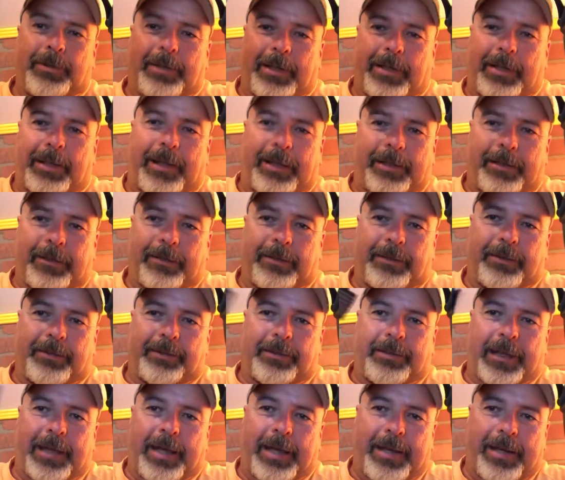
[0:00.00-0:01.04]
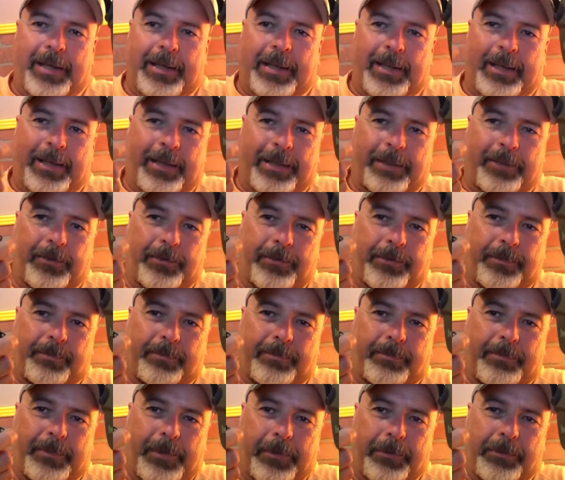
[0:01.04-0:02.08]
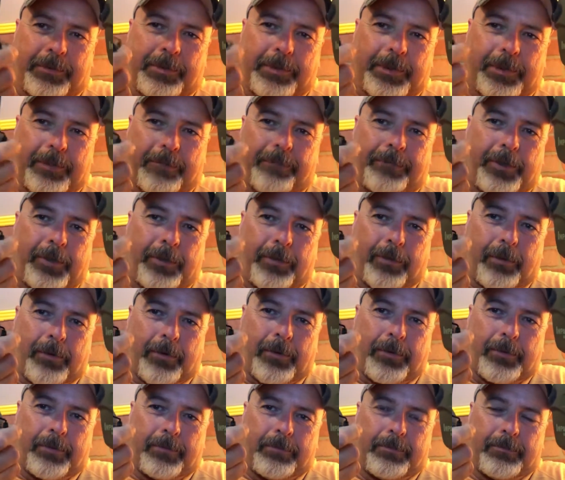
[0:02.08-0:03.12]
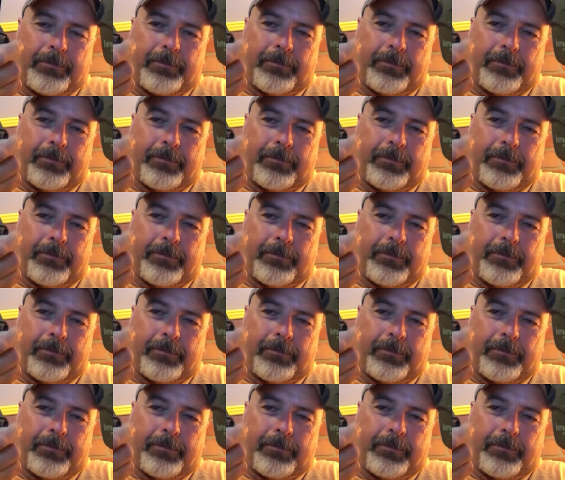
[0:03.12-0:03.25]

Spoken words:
I like the looks of that, and I like those little Velcro